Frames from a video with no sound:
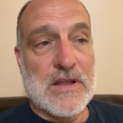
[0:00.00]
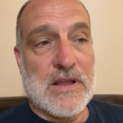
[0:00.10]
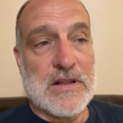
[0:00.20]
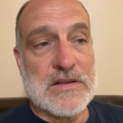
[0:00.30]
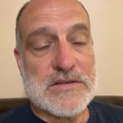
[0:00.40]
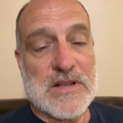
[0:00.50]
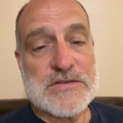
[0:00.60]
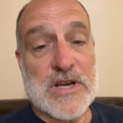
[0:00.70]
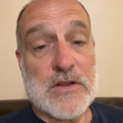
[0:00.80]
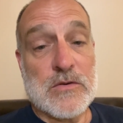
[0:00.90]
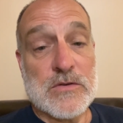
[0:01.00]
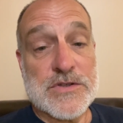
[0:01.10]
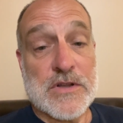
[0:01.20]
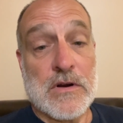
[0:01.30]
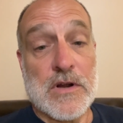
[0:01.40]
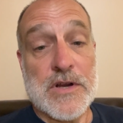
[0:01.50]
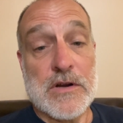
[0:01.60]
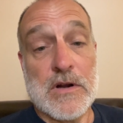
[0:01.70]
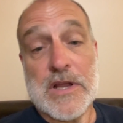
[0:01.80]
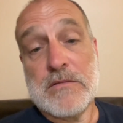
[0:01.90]
And so that's kind of cool. So they're all
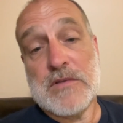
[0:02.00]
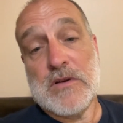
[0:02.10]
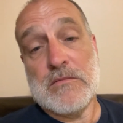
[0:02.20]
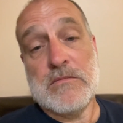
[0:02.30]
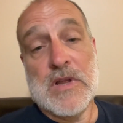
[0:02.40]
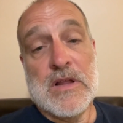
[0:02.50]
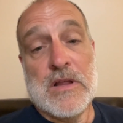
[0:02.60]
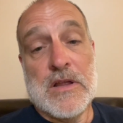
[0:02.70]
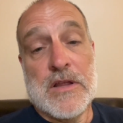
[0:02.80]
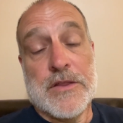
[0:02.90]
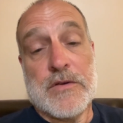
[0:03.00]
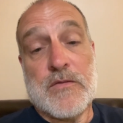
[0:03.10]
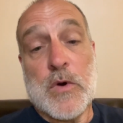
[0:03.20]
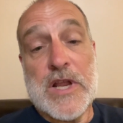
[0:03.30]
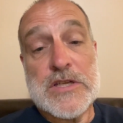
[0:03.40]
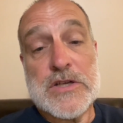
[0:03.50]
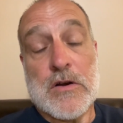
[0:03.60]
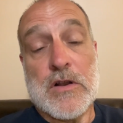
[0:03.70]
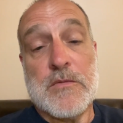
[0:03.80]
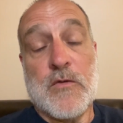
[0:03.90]
here, like, 3-4 days
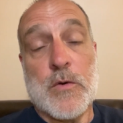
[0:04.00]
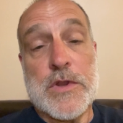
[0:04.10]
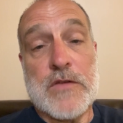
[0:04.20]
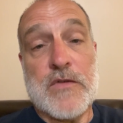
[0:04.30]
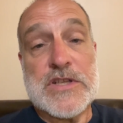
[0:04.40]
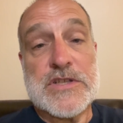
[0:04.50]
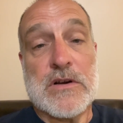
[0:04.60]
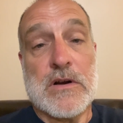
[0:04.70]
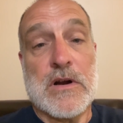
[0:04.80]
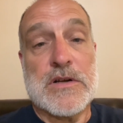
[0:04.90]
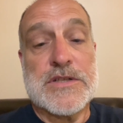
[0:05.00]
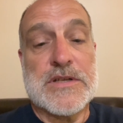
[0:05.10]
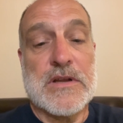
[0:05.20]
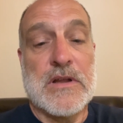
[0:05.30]
early before the event starts,